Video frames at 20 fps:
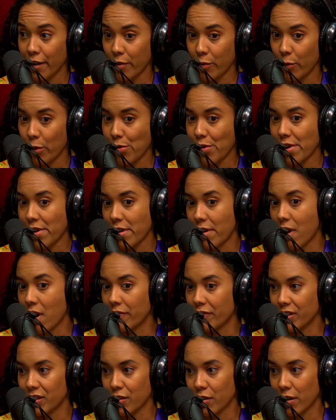and wounded an
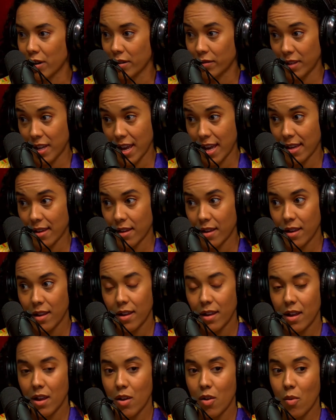officer in a leg.
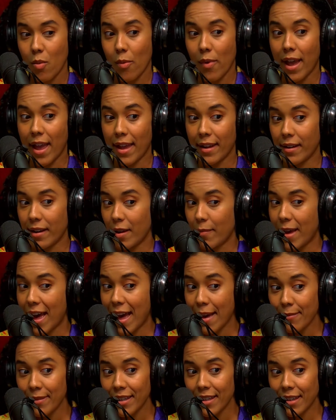What ended up
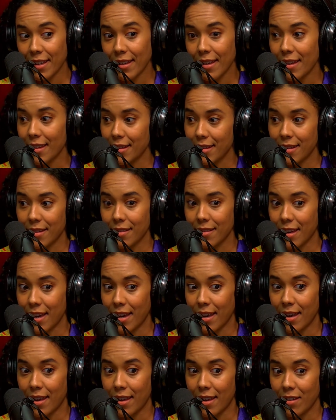happening is that
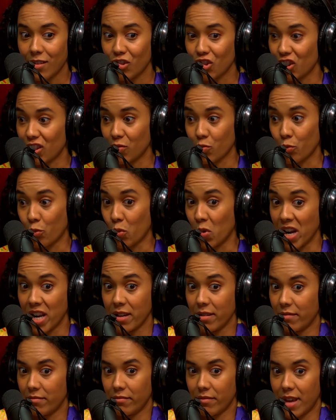they just
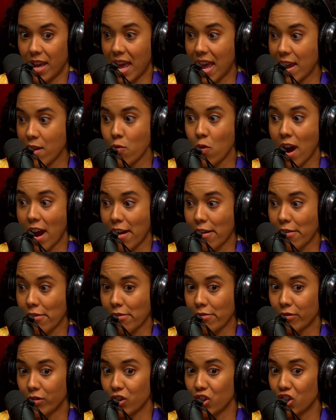went
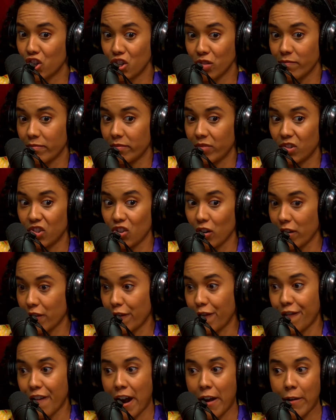haywire, started
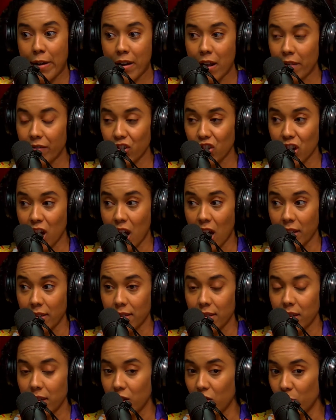firing off
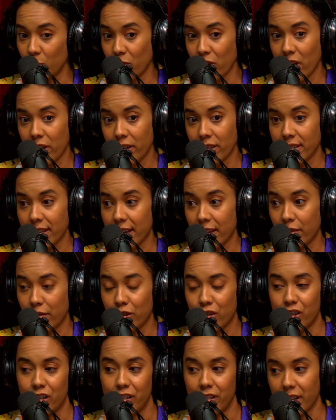shots, killed Breonna Taylor.
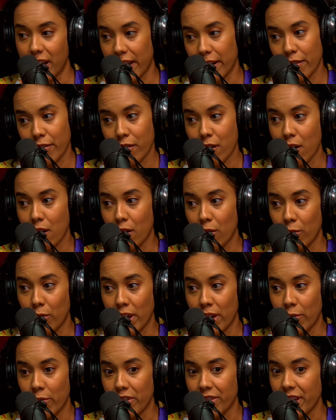She died in her
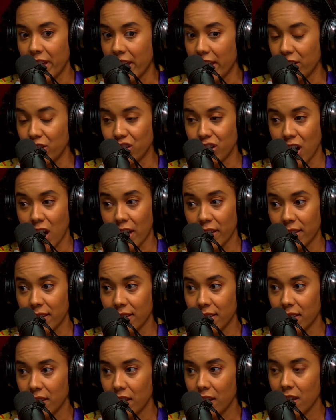hallway with 8
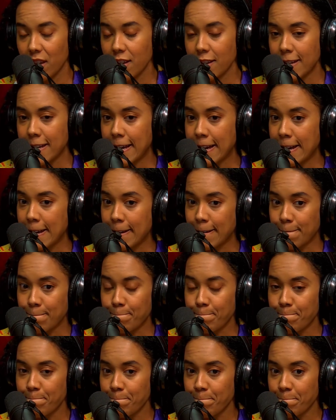shots,
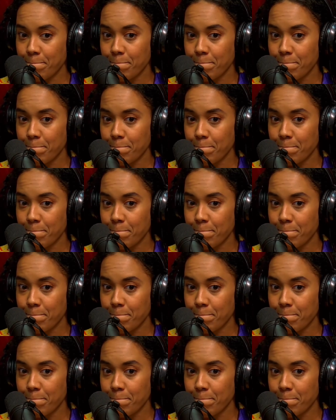and